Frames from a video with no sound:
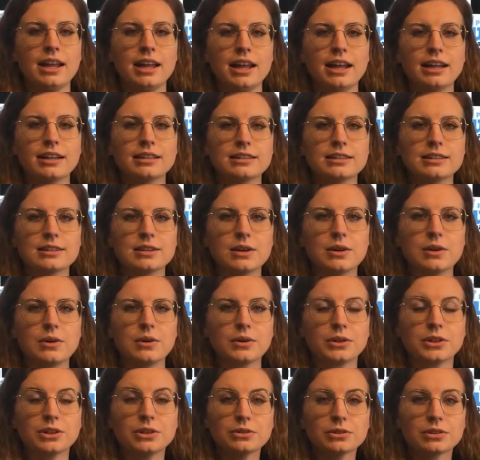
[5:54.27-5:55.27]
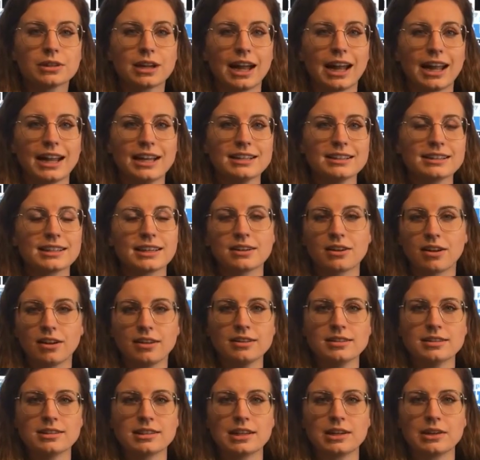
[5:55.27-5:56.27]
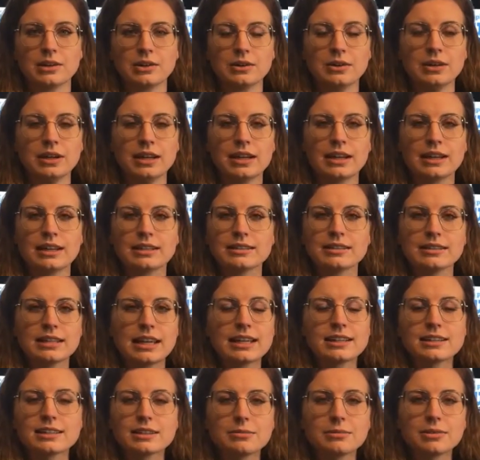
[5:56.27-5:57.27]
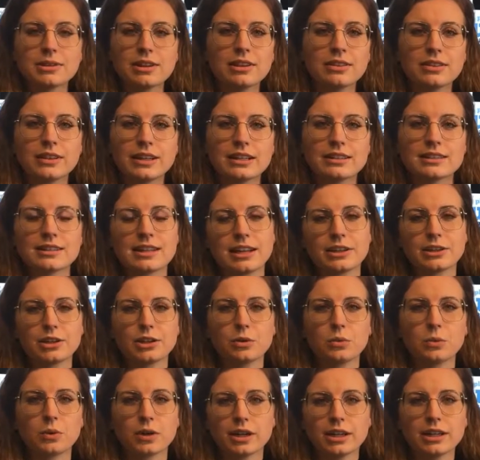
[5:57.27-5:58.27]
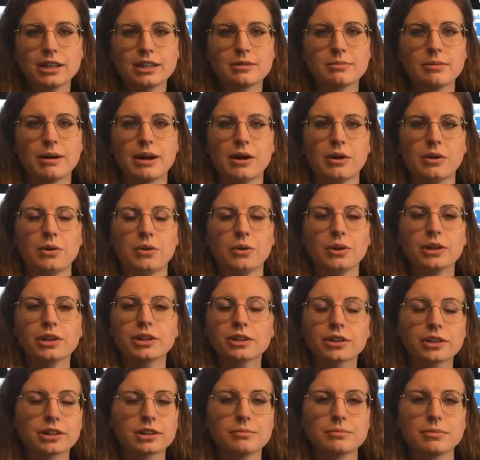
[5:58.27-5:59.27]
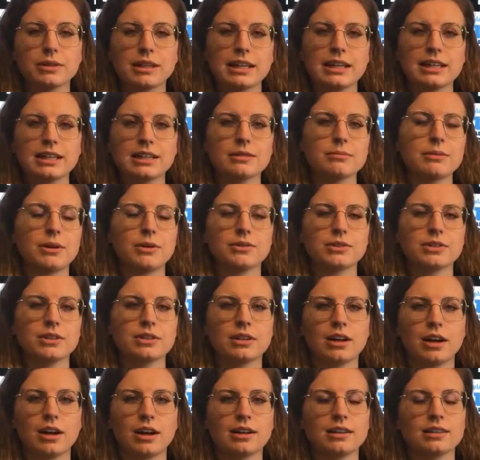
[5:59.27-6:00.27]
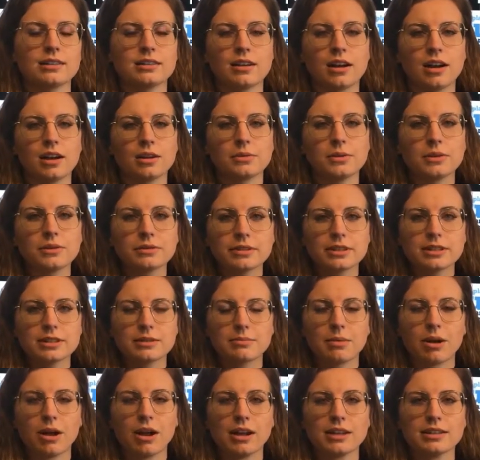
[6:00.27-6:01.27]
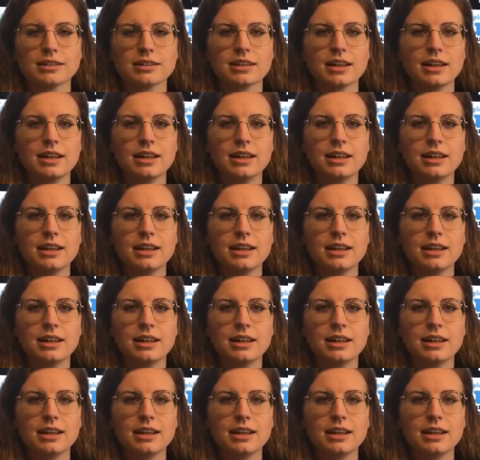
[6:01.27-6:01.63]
And so you guys can also say some of the things that you're worried about or you're complaining about to God and God will respond.